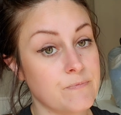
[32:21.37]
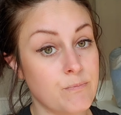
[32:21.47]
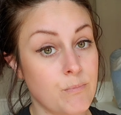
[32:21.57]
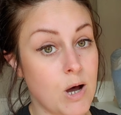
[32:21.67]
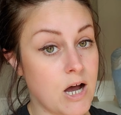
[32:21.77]

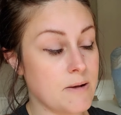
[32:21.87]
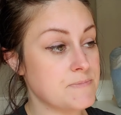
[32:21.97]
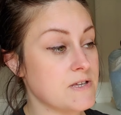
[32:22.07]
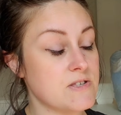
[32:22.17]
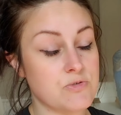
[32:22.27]

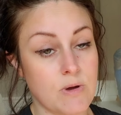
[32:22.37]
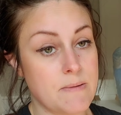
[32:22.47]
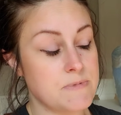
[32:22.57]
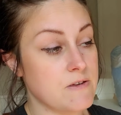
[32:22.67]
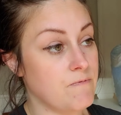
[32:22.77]
mopped,
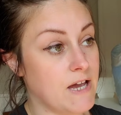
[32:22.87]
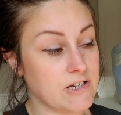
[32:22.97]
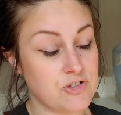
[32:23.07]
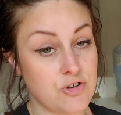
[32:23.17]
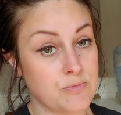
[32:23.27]
swept,
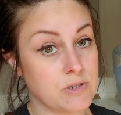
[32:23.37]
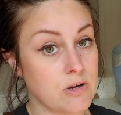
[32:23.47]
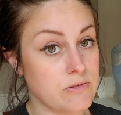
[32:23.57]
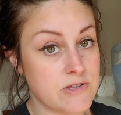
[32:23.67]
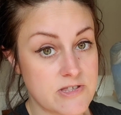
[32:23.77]
vacuumed,
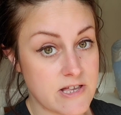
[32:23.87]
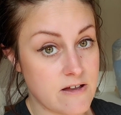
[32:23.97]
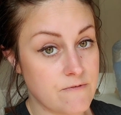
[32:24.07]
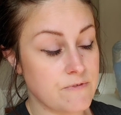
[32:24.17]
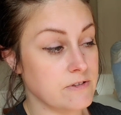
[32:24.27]
all the stuff,